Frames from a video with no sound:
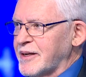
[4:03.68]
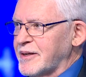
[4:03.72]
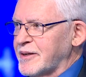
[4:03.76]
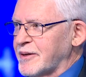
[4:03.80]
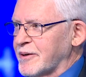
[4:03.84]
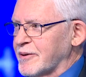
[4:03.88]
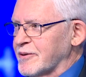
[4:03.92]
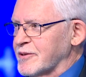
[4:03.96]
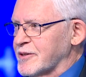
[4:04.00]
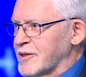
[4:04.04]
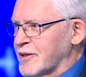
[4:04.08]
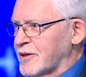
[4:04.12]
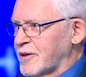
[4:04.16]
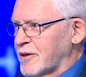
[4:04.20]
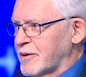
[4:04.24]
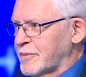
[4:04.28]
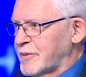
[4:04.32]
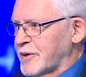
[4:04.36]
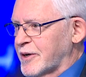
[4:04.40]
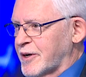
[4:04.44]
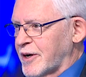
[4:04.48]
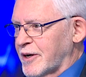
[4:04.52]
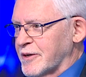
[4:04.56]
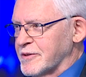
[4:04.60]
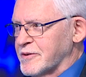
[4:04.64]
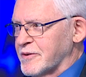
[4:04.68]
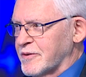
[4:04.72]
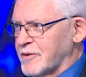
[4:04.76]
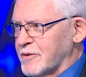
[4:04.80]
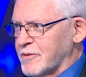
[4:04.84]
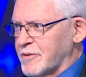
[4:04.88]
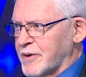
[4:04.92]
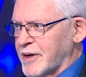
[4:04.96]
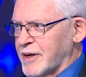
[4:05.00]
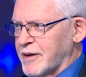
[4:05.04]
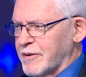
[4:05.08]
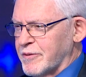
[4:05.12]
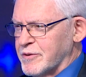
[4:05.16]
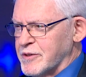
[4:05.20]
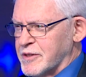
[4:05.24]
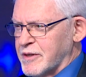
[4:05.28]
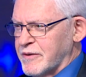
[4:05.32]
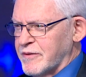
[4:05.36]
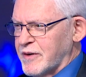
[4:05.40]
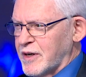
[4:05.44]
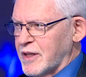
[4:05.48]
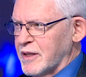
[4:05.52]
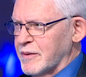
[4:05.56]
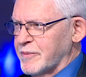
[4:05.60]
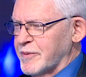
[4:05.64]
years ago because of the way it was
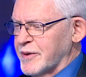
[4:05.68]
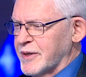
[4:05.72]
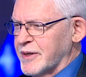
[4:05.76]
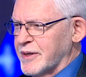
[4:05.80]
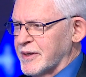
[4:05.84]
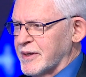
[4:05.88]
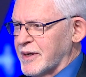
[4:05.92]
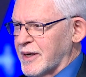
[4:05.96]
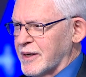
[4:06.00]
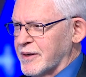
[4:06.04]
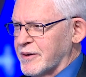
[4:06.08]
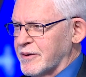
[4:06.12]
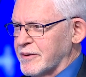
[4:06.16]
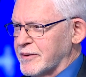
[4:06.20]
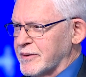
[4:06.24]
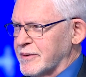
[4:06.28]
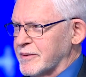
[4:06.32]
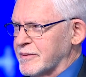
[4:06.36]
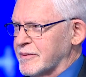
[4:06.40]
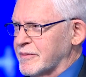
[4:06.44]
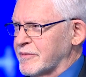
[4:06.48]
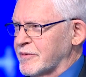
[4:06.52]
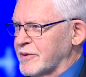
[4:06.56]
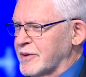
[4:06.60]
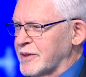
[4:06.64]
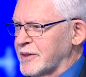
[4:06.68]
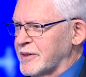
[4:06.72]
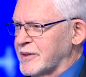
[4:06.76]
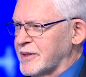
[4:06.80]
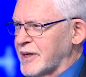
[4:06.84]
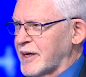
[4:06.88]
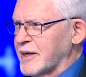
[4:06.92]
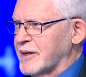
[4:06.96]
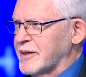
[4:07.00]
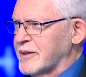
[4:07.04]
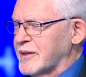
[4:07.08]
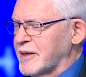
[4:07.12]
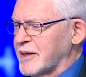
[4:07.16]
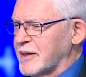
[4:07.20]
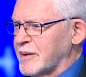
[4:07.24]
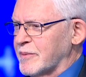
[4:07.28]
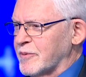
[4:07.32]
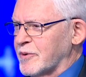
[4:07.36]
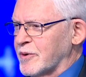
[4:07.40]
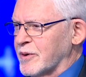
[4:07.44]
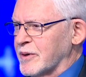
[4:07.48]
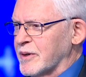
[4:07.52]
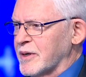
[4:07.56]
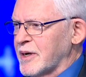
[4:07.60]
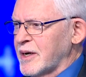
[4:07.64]
developing, and I couldn't really take it
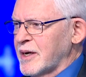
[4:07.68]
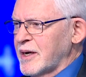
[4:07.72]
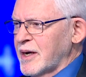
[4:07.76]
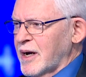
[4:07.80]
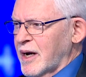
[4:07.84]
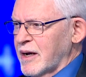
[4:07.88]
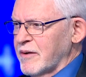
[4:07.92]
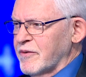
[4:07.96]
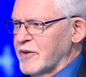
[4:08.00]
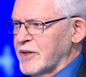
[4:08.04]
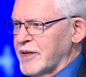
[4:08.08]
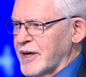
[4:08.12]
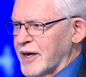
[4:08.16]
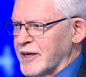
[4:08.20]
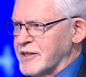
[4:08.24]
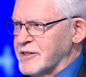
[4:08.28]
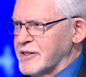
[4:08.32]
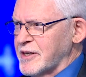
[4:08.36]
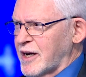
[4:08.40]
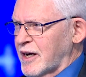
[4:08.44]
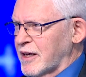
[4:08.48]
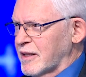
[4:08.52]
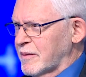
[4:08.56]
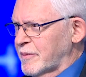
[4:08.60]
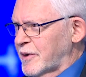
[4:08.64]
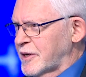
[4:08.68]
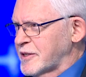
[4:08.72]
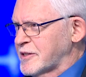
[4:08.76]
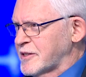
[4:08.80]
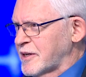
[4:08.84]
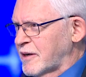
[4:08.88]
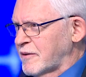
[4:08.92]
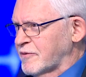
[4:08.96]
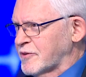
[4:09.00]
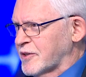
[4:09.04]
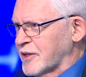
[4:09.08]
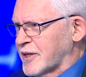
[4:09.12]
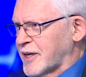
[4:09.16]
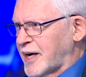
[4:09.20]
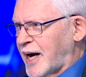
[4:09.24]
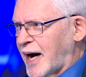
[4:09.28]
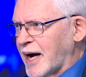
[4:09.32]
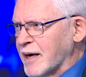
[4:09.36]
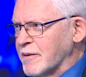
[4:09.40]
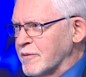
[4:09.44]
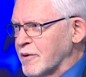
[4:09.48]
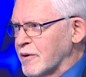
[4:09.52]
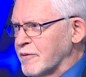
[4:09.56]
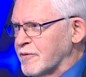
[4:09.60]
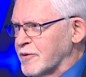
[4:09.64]
anymore. I even exiled myself to
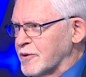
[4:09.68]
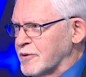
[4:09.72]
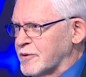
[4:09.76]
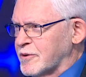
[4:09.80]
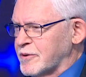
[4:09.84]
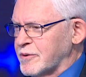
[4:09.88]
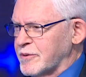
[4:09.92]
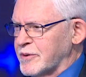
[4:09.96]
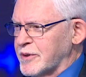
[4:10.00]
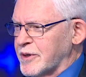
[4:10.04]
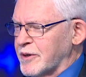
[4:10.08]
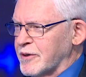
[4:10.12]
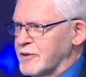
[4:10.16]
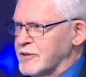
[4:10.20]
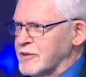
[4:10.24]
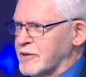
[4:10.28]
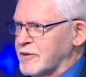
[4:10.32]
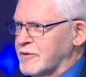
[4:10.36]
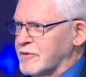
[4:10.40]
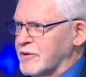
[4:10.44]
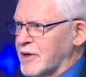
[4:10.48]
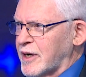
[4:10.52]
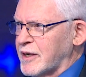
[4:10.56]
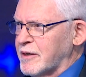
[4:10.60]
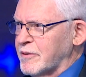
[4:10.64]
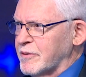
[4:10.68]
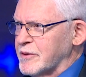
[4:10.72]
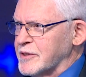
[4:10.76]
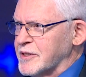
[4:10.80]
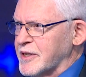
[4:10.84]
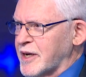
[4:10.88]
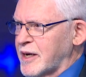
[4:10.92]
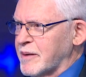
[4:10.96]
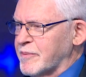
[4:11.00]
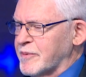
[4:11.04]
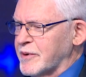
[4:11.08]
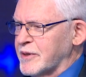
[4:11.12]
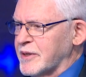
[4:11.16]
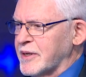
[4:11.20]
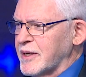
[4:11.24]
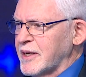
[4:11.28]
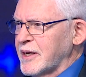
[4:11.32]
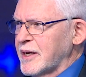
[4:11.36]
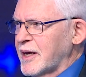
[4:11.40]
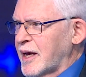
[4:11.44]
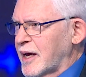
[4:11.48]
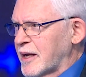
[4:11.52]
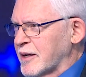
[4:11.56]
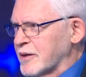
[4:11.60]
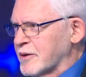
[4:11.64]
Cairo for 2 years to try to escape it
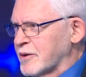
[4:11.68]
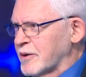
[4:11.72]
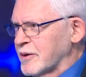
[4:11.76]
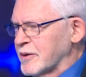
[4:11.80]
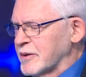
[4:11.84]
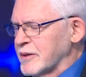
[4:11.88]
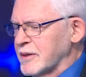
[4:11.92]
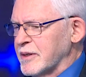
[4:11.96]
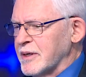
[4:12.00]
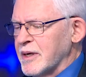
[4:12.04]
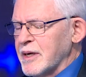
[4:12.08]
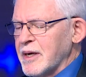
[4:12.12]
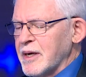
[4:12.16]
and couldn't.